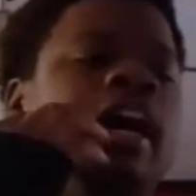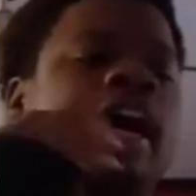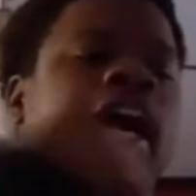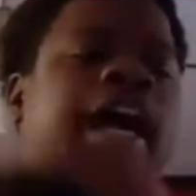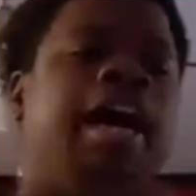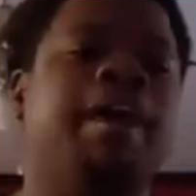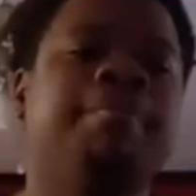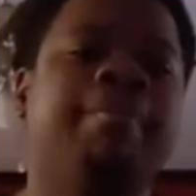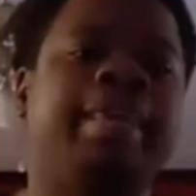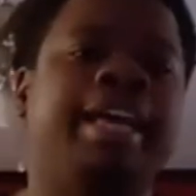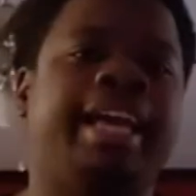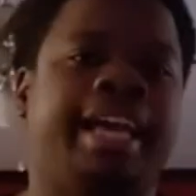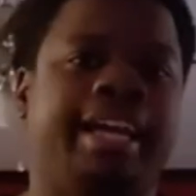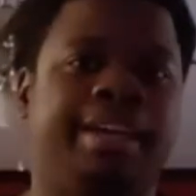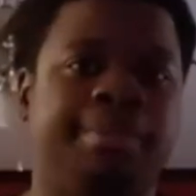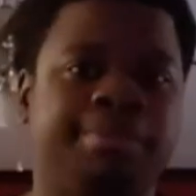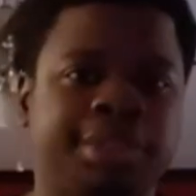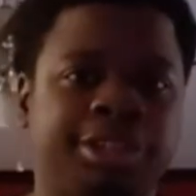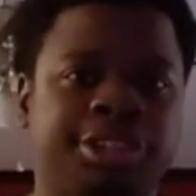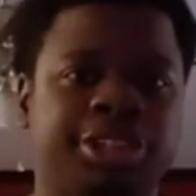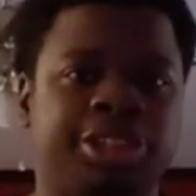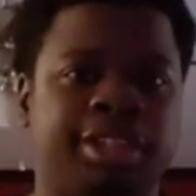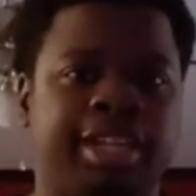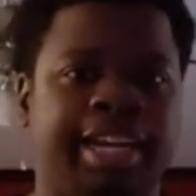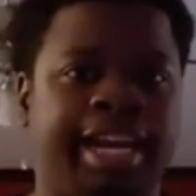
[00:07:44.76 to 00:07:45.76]
I'm an
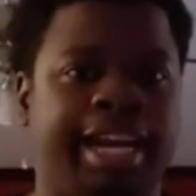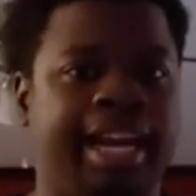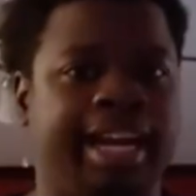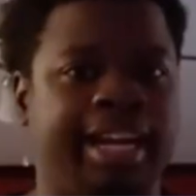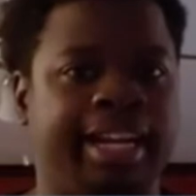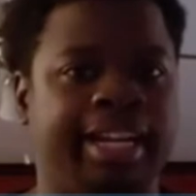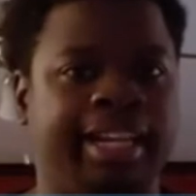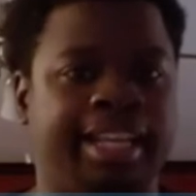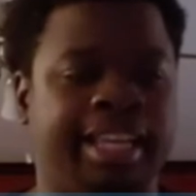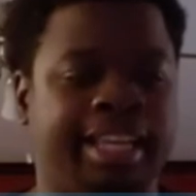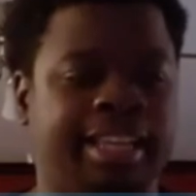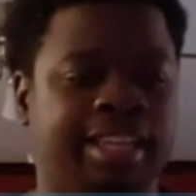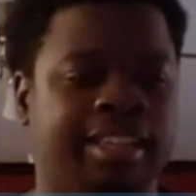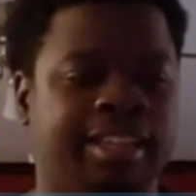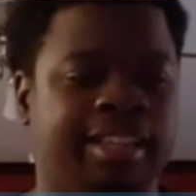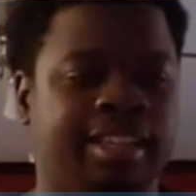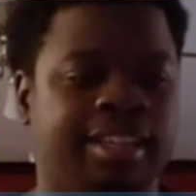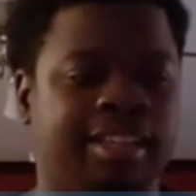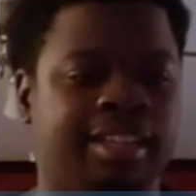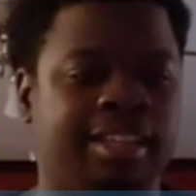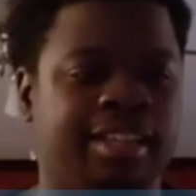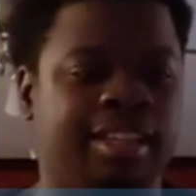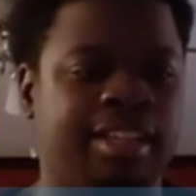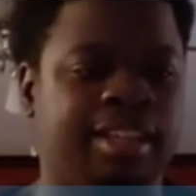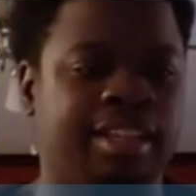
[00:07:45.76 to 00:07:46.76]
amateur at editing.
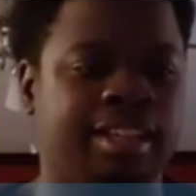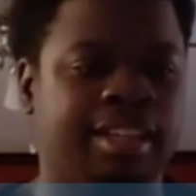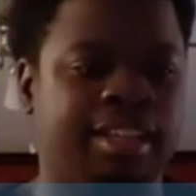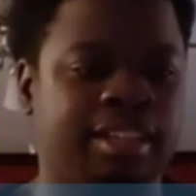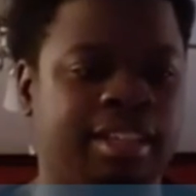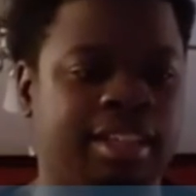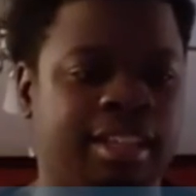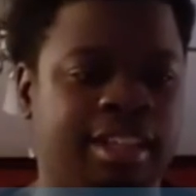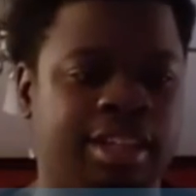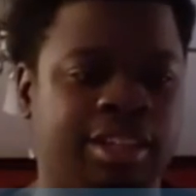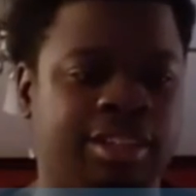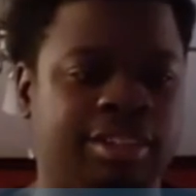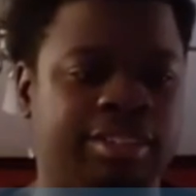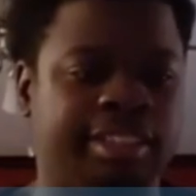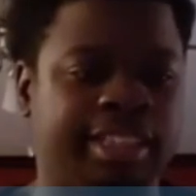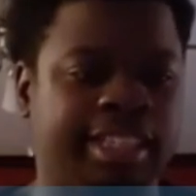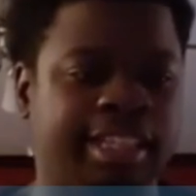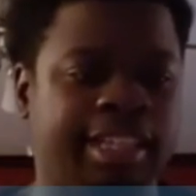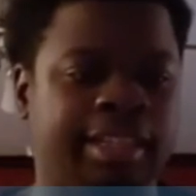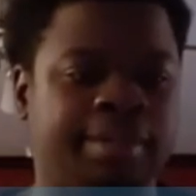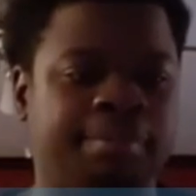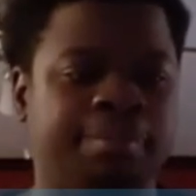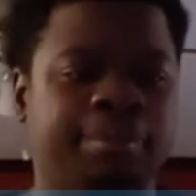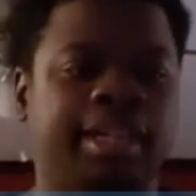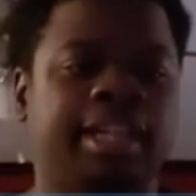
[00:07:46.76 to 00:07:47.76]
You know what I'm
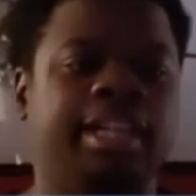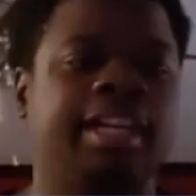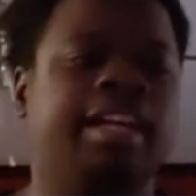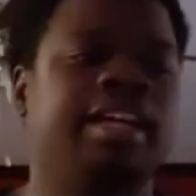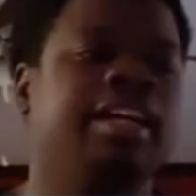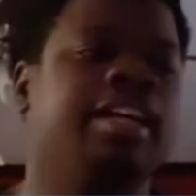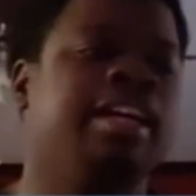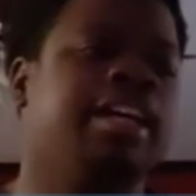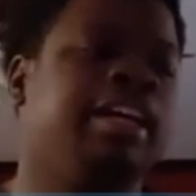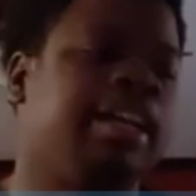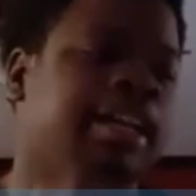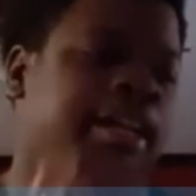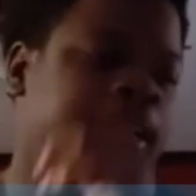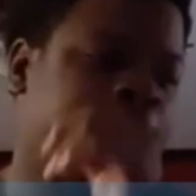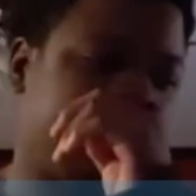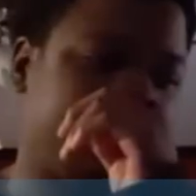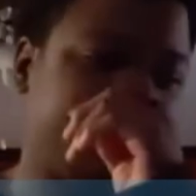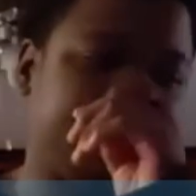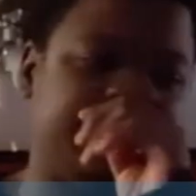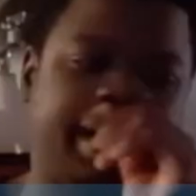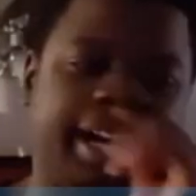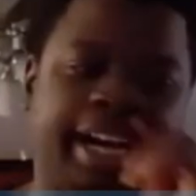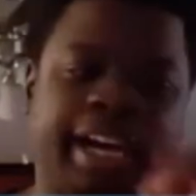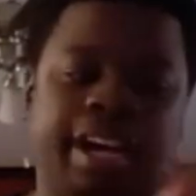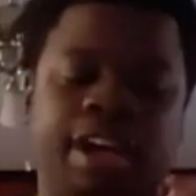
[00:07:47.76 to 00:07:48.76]
saying? But
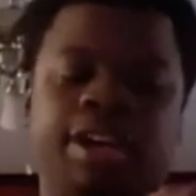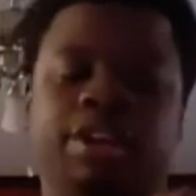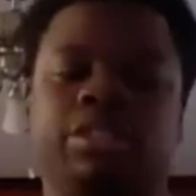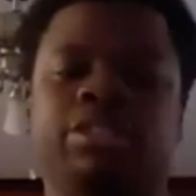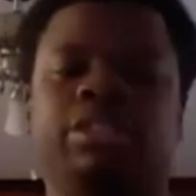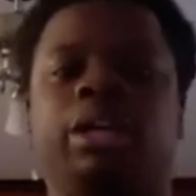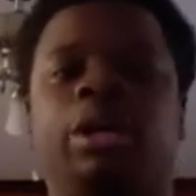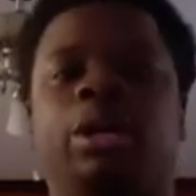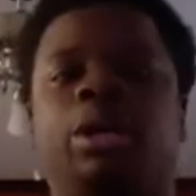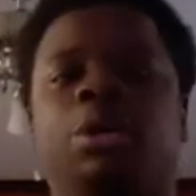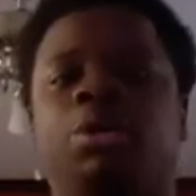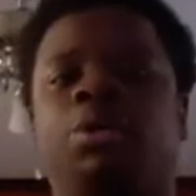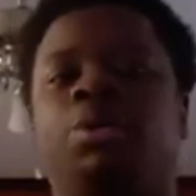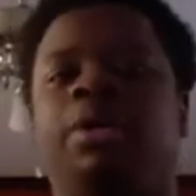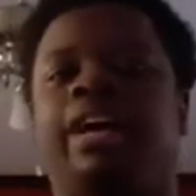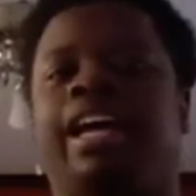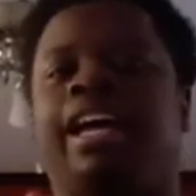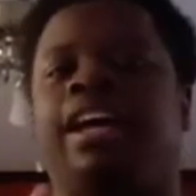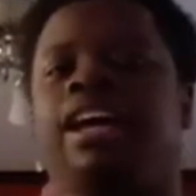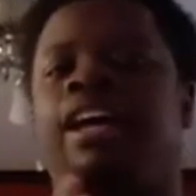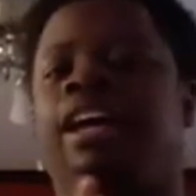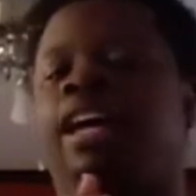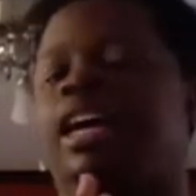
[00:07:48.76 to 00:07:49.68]
I don't know.